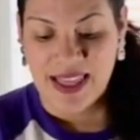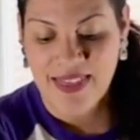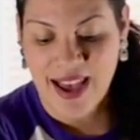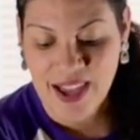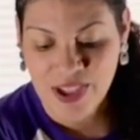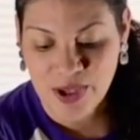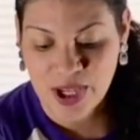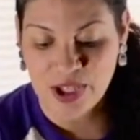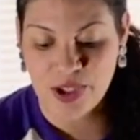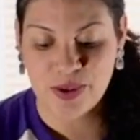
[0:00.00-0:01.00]
that you
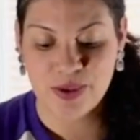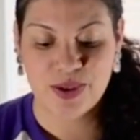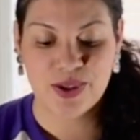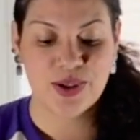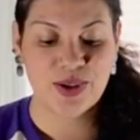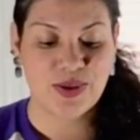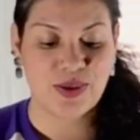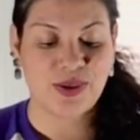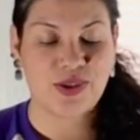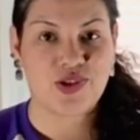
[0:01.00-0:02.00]
can use
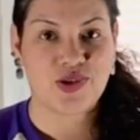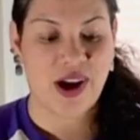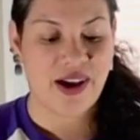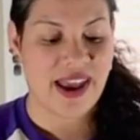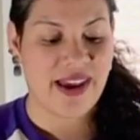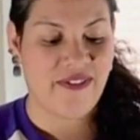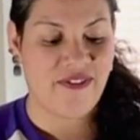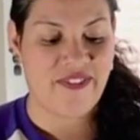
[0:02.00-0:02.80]
to draw a